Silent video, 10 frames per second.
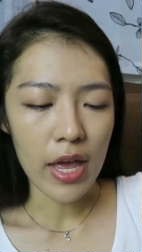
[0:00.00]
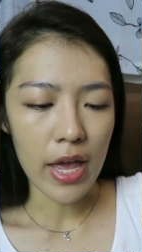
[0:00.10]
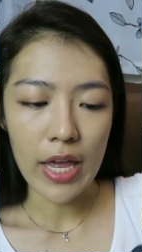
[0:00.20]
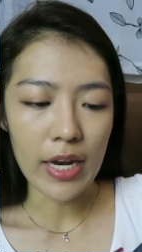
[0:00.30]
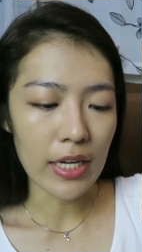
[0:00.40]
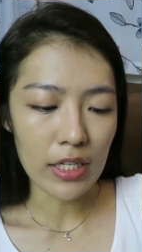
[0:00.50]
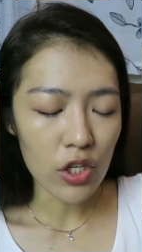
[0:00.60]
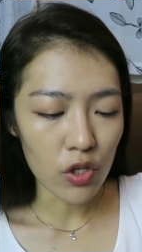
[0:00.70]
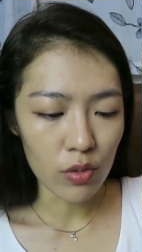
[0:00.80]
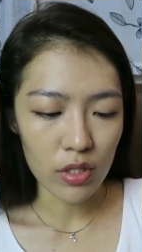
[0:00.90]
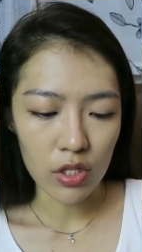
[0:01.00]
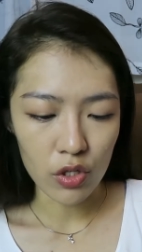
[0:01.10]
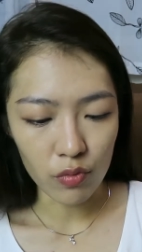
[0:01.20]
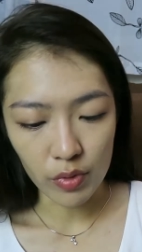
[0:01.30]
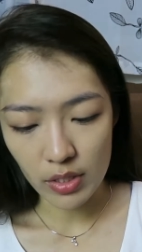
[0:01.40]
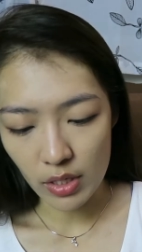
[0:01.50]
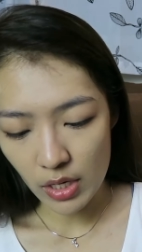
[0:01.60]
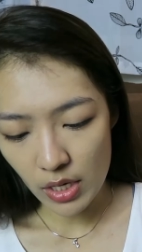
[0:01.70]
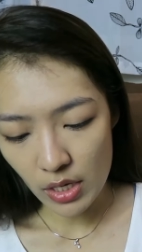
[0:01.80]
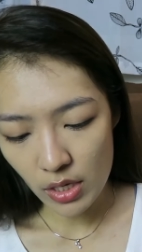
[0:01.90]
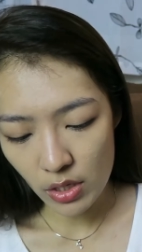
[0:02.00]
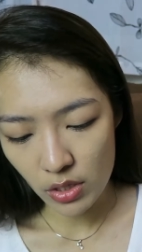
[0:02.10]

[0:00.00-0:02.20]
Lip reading: and I didn't use it until recently.